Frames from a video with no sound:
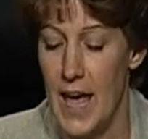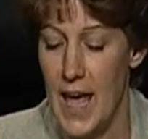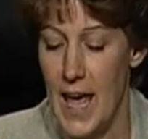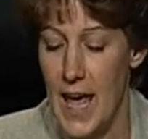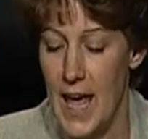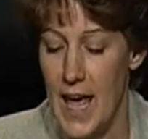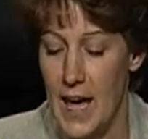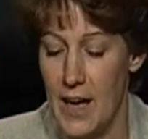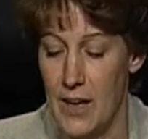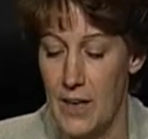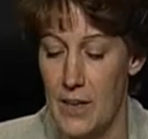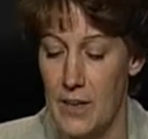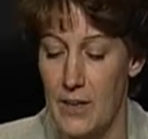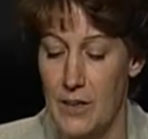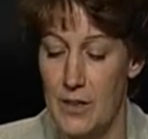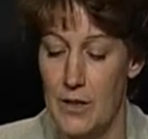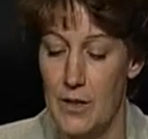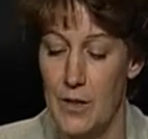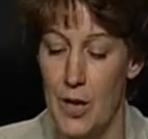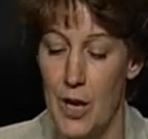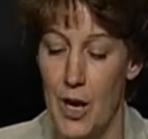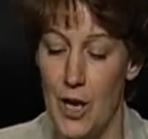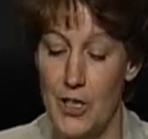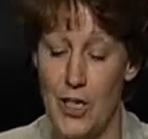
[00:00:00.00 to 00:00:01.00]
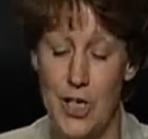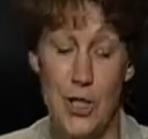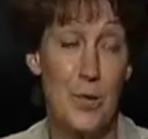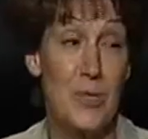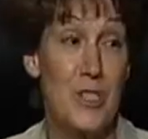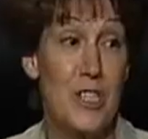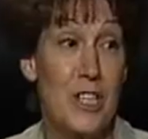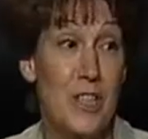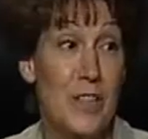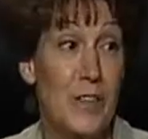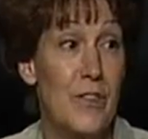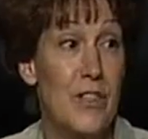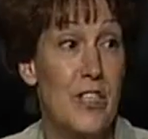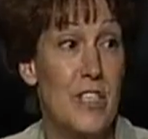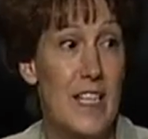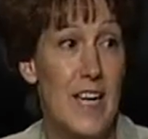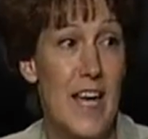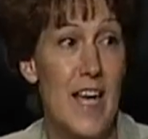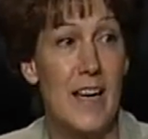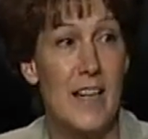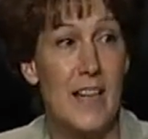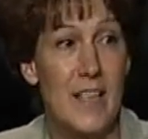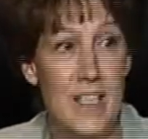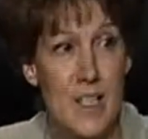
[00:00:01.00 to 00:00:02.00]
and she was delivered to
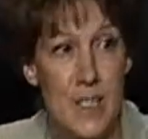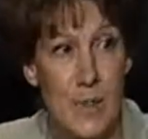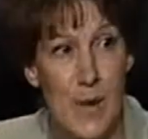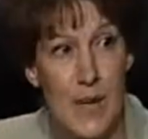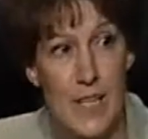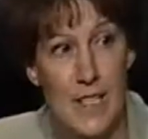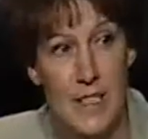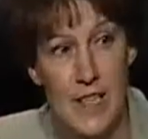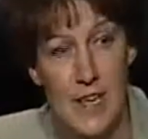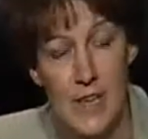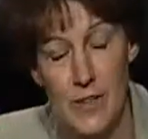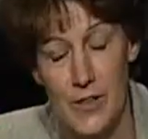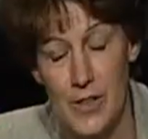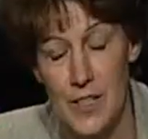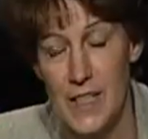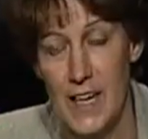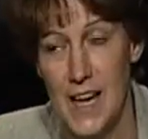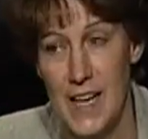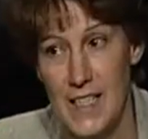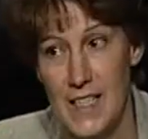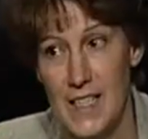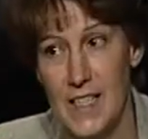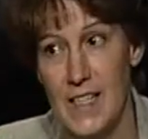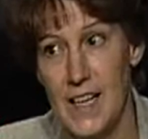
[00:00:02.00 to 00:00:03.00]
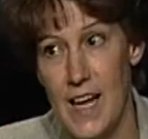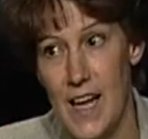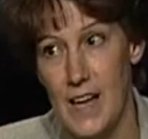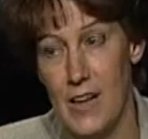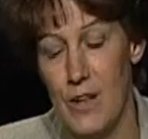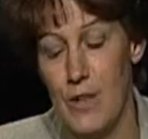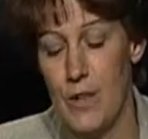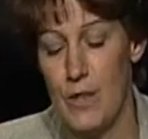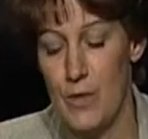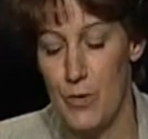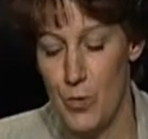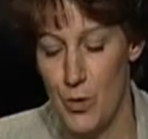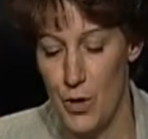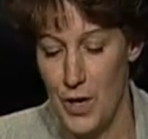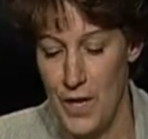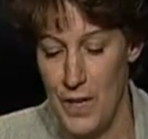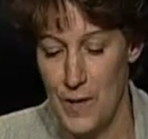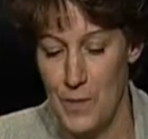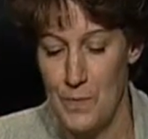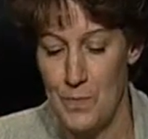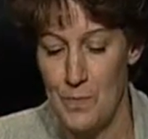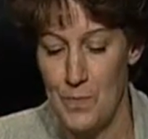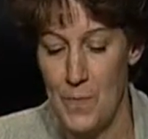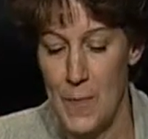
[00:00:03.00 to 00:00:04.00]
Kennedy Space Center in 1983.
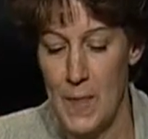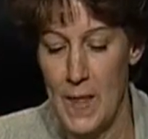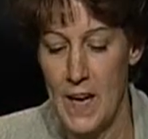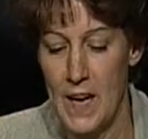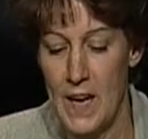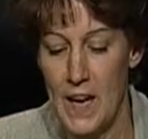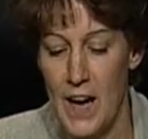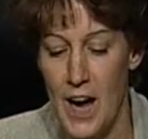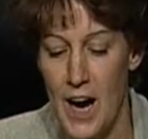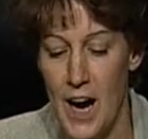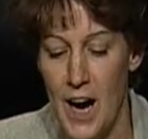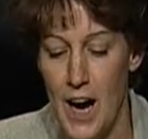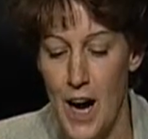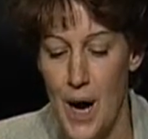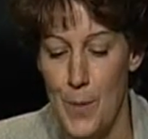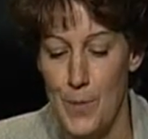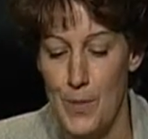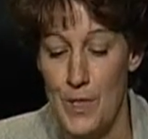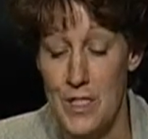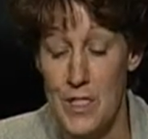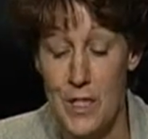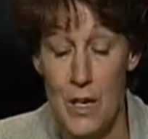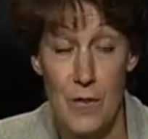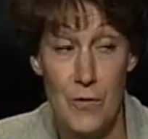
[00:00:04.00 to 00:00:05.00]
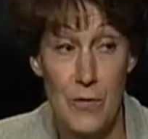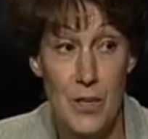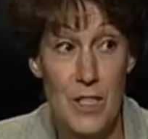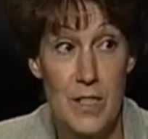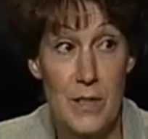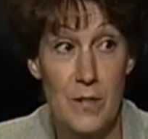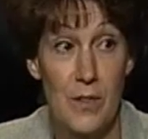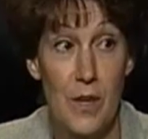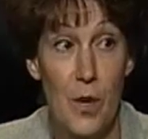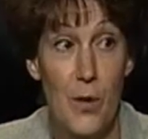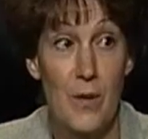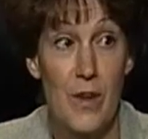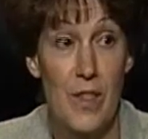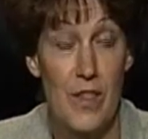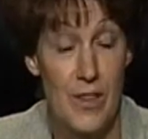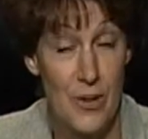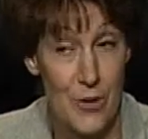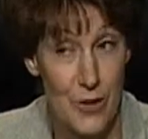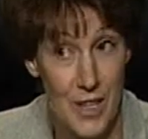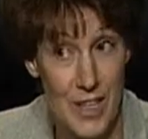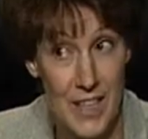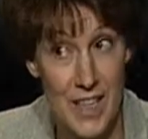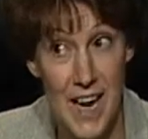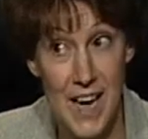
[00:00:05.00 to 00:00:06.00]
Discovery's flown
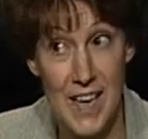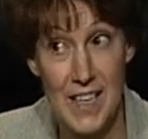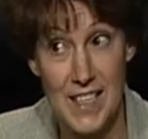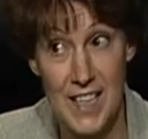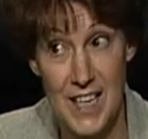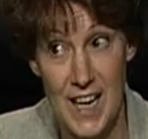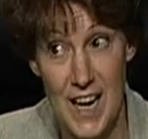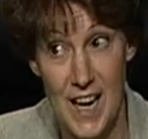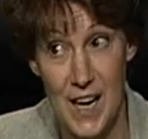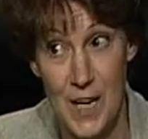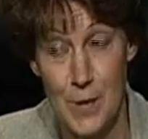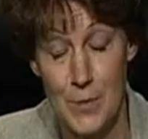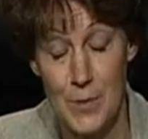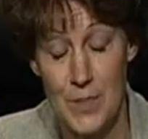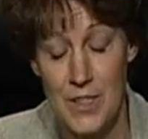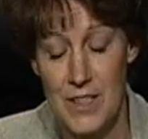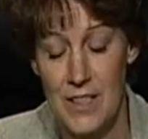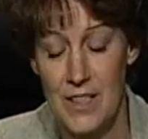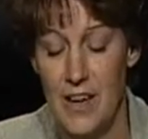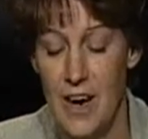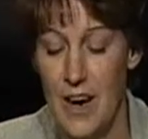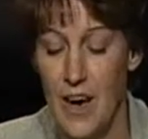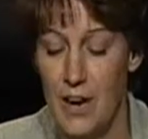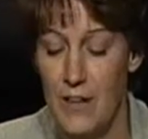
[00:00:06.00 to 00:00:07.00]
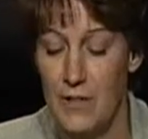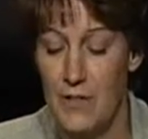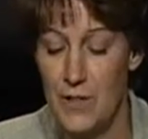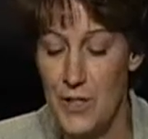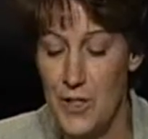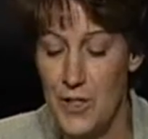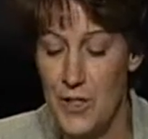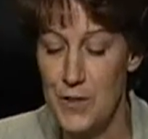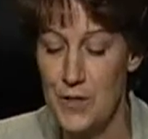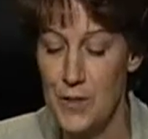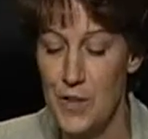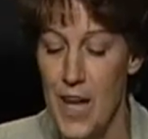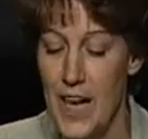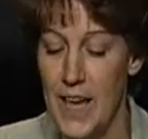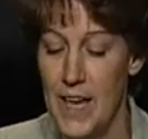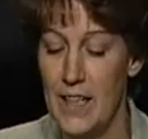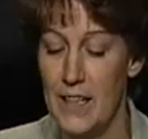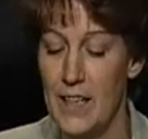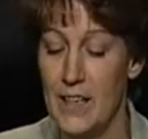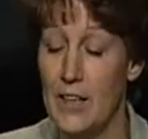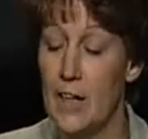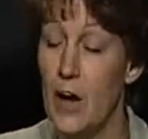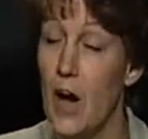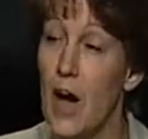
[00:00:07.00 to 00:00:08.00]
39 times, first flight
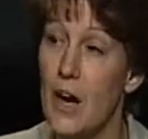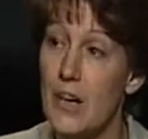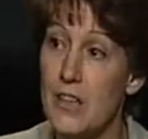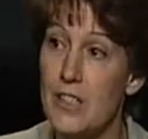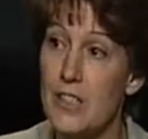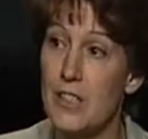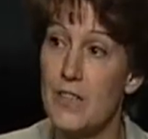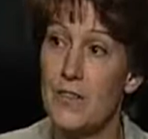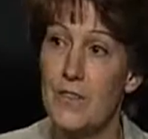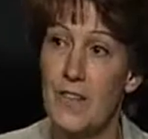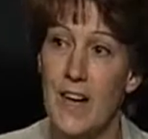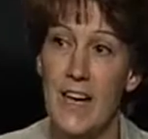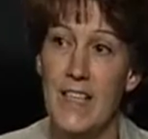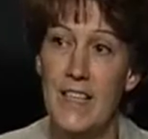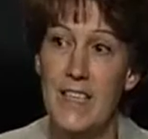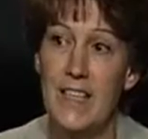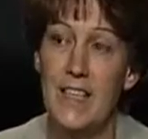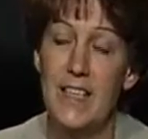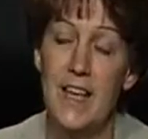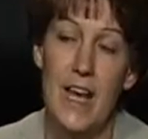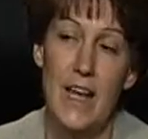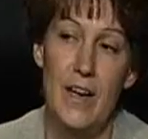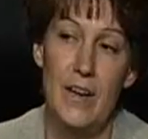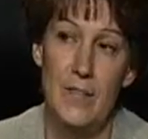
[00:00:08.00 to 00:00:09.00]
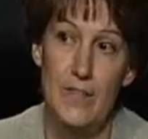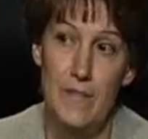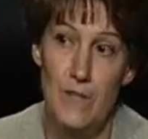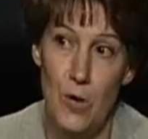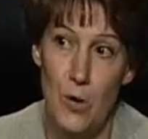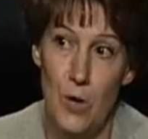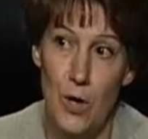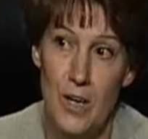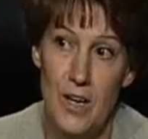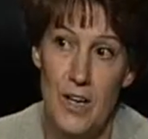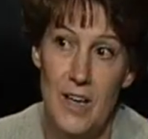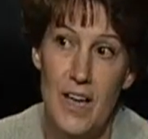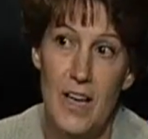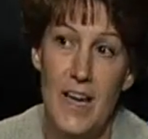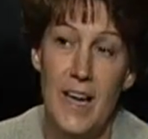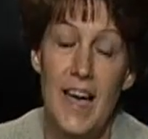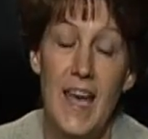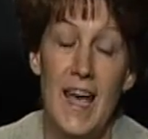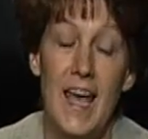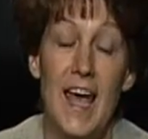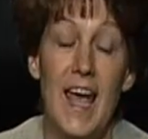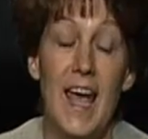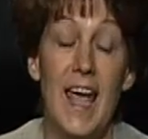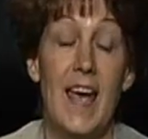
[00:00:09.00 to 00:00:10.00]
in August of 1984,
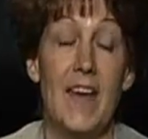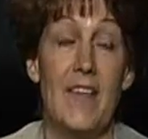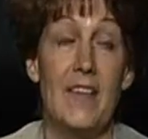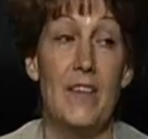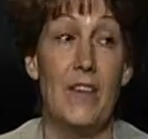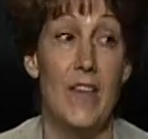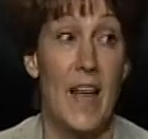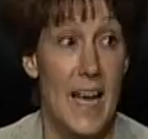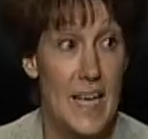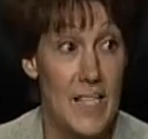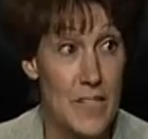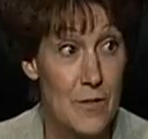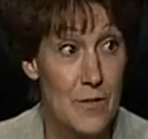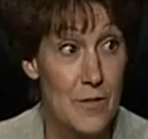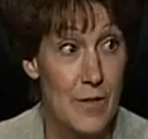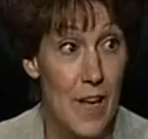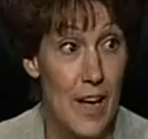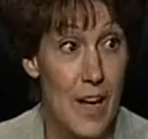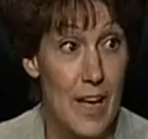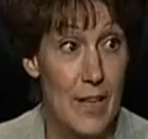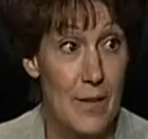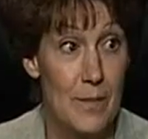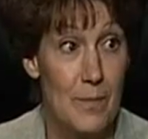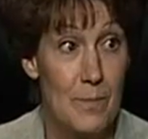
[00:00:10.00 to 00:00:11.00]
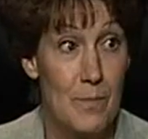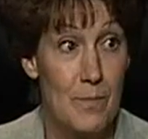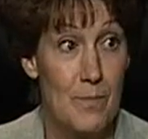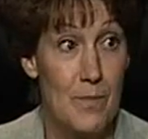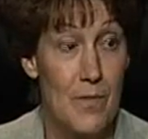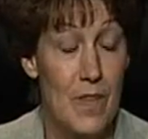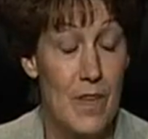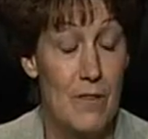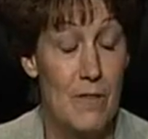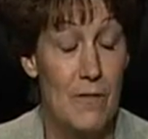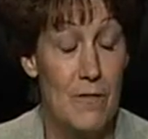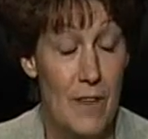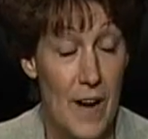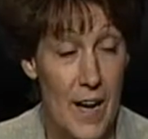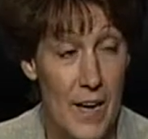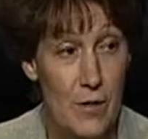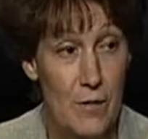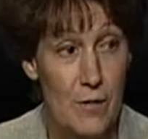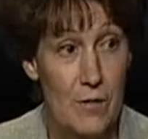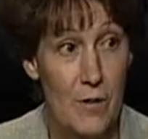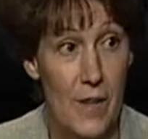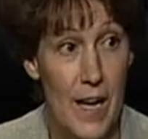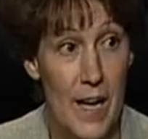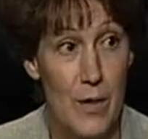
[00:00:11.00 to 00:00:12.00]
and the last flight and final
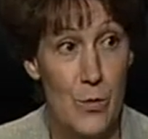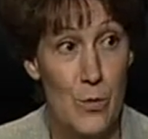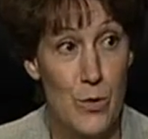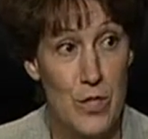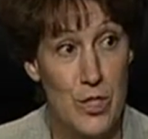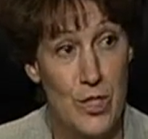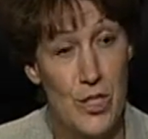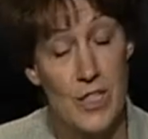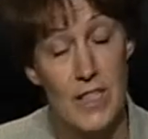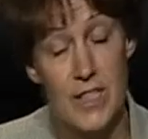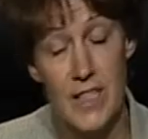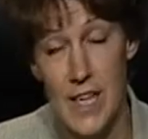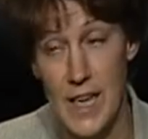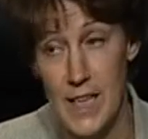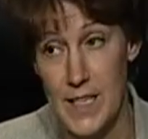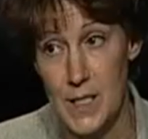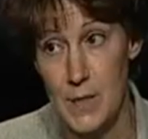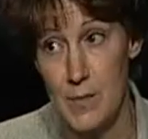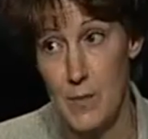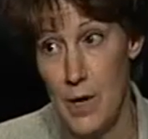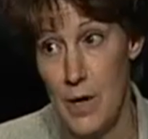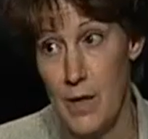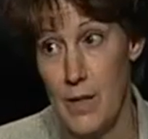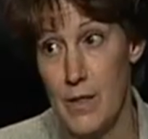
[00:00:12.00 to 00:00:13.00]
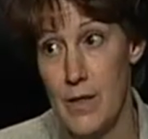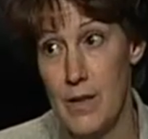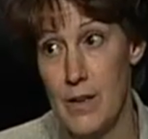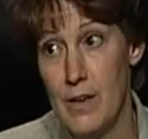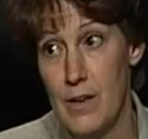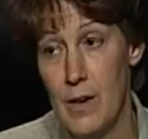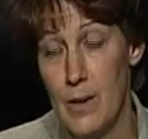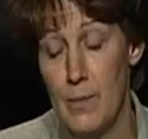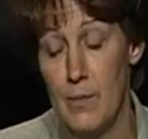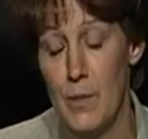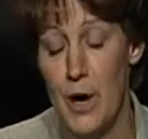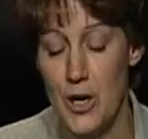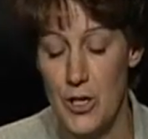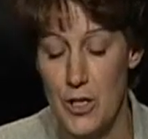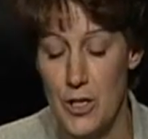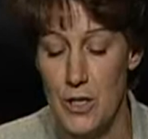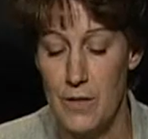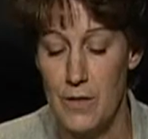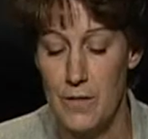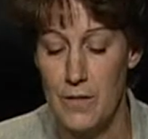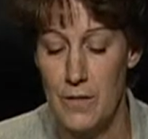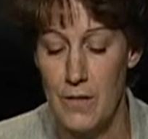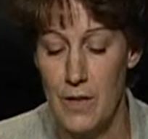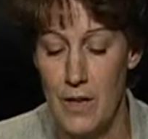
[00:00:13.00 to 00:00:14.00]
flight was just last month, March
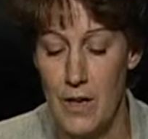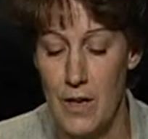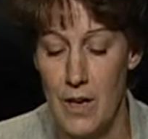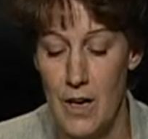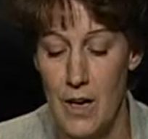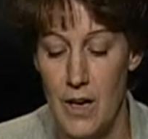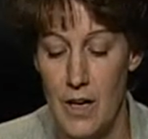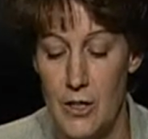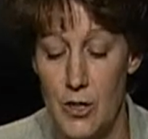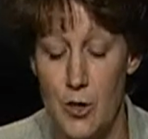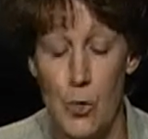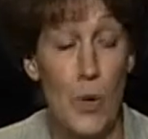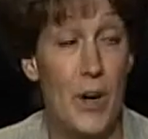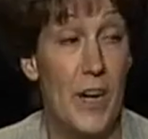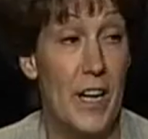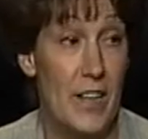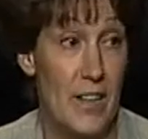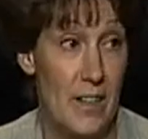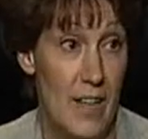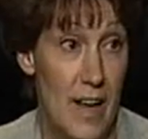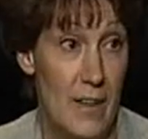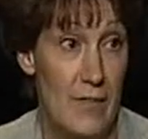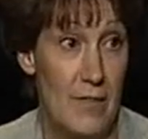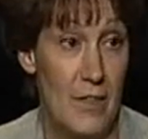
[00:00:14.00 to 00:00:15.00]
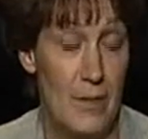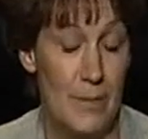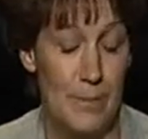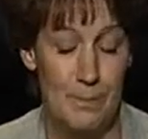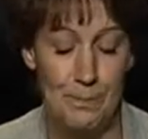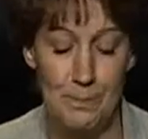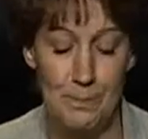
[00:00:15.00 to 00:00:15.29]
of 2011.